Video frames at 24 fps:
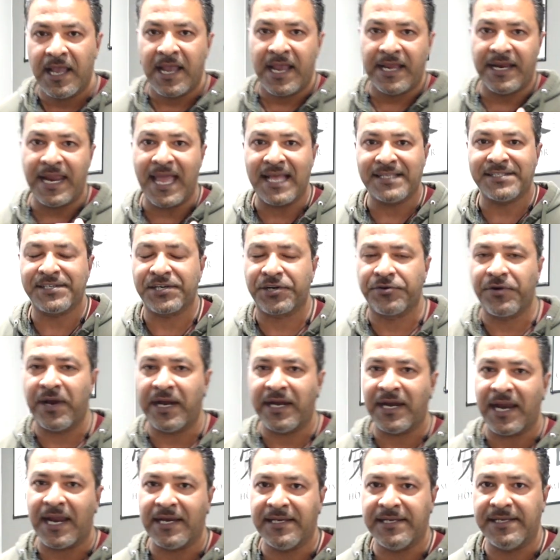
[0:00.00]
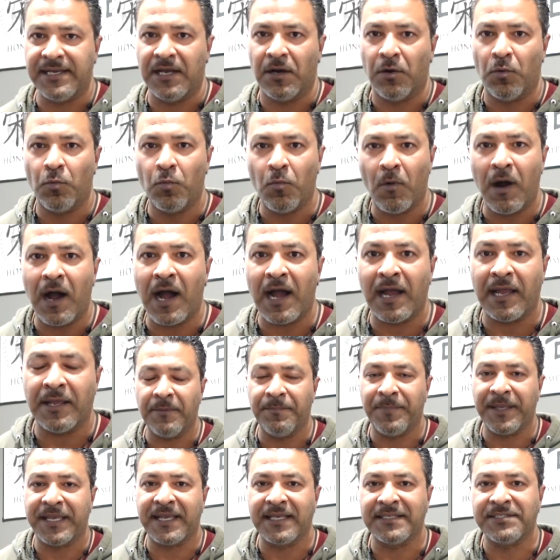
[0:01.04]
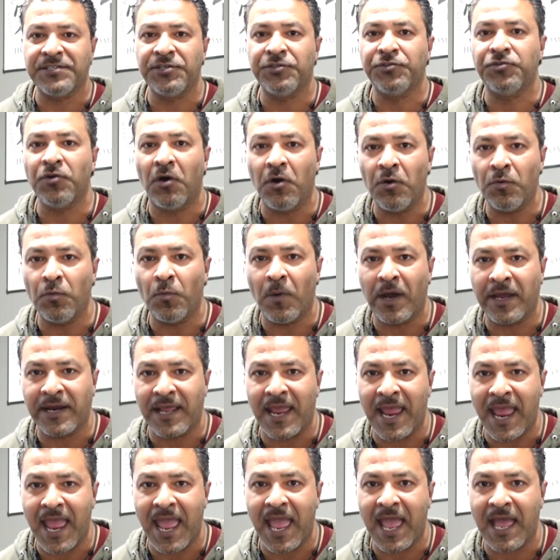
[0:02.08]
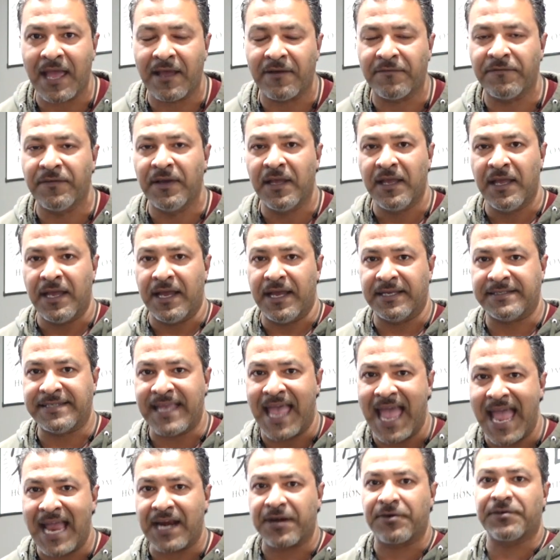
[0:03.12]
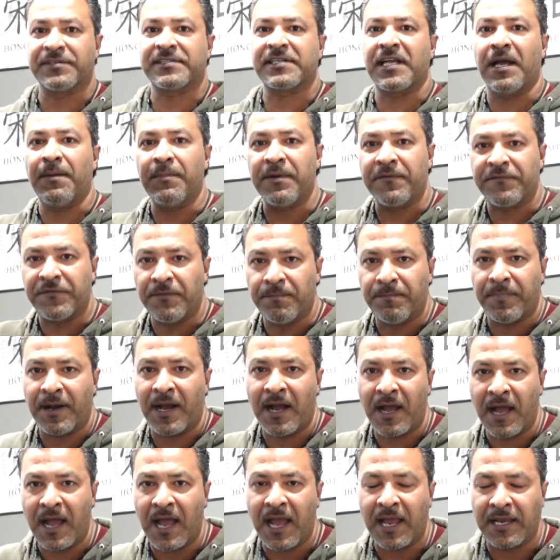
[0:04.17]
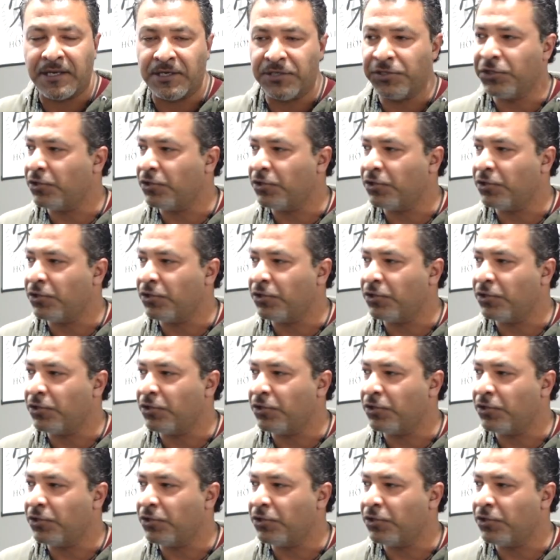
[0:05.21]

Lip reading: And that's a great idea. Why? Because you don't want to have attackers coming from behind.